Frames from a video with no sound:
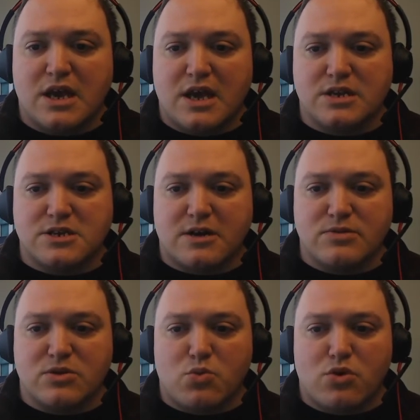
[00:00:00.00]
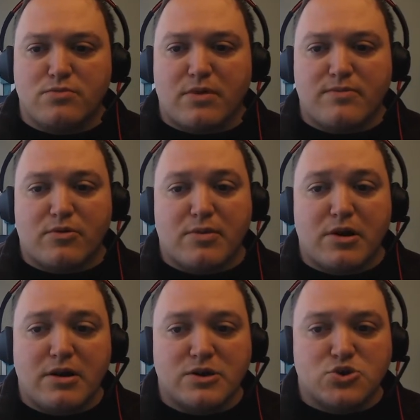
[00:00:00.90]
It is commonly worn by
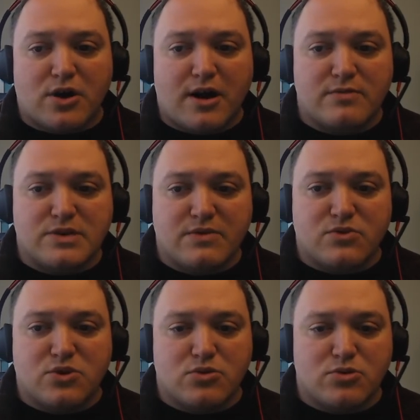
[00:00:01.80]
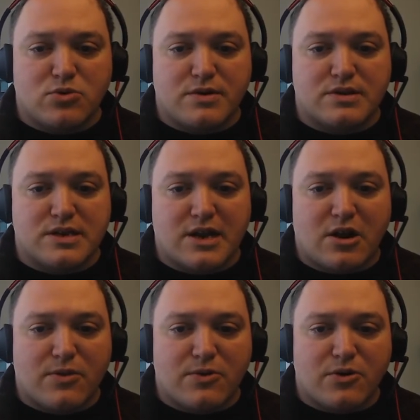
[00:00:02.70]
barbarian tribes, evil humanoids, and
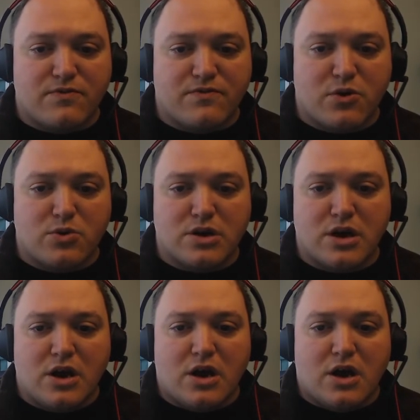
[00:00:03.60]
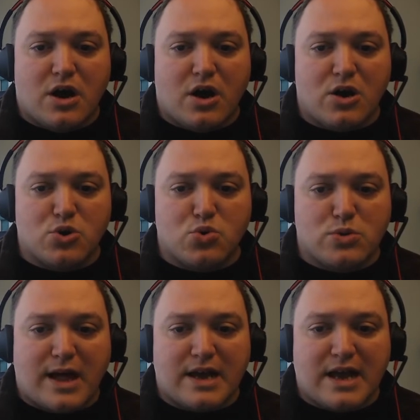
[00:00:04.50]
other folk who
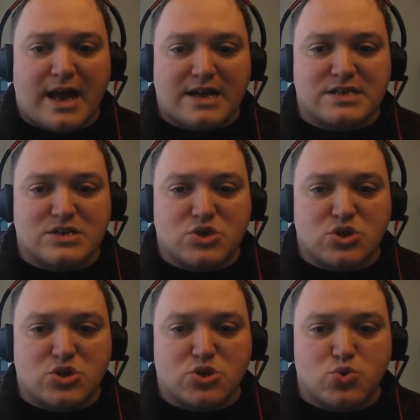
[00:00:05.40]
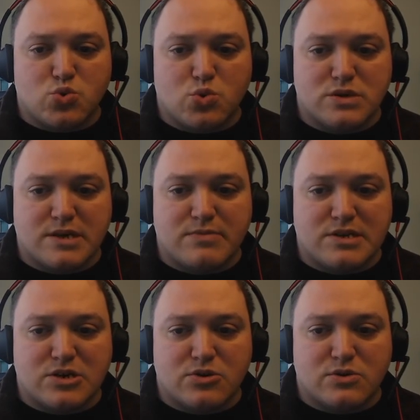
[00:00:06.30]
lack access to the tools and
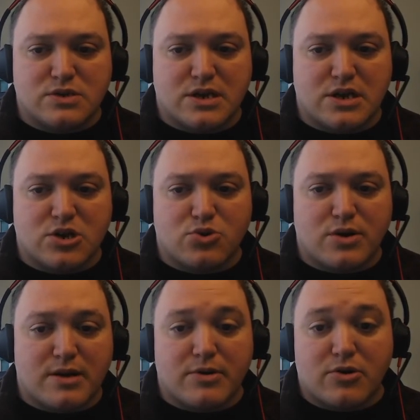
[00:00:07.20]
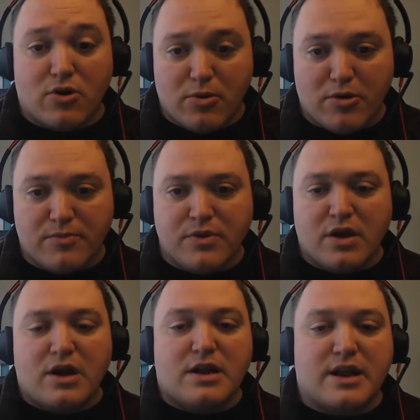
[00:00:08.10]
materials needed to create better armor.
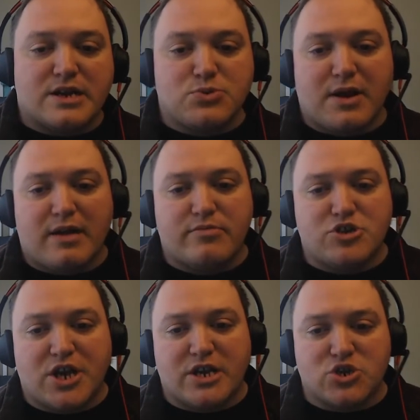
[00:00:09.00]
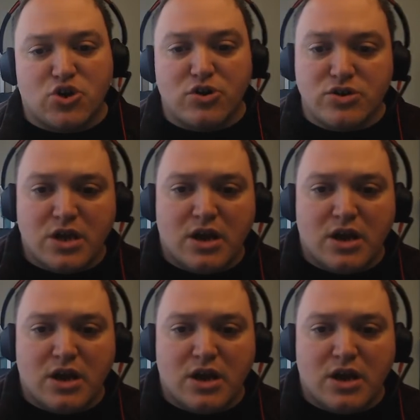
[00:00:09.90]
Next, we have chain shirt.